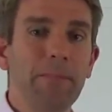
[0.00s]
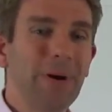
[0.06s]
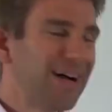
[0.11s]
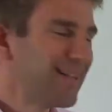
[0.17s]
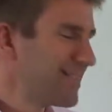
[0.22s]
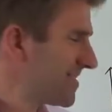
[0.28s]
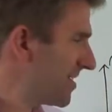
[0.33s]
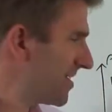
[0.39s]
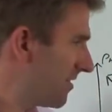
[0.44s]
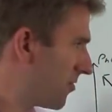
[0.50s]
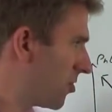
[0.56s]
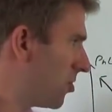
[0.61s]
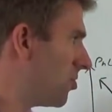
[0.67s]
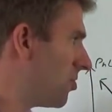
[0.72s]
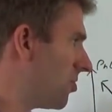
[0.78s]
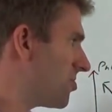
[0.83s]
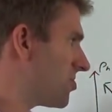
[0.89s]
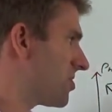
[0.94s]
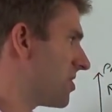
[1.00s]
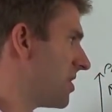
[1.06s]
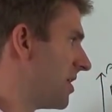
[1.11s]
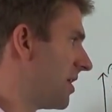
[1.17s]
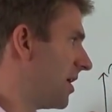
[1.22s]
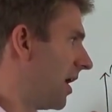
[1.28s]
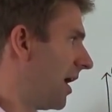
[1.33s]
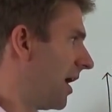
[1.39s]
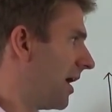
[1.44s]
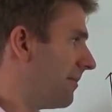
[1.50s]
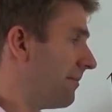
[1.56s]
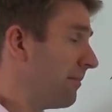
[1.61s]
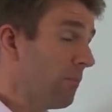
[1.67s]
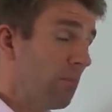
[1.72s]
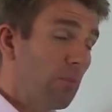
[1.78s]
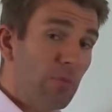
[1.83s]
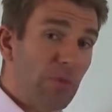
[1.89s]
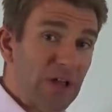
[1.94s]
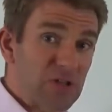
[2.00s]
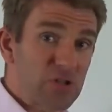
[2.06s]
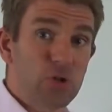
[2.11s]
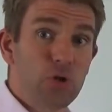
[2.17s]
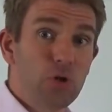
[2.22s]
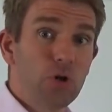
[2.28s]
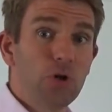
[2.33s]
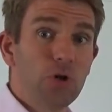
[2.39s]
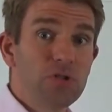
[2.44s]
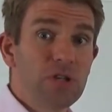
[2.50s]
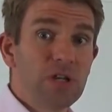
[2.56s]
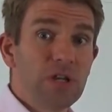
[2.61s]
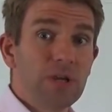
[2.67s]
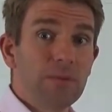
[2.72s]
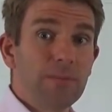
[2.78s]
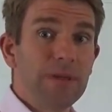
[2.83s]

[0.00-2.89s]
But of course, that's good,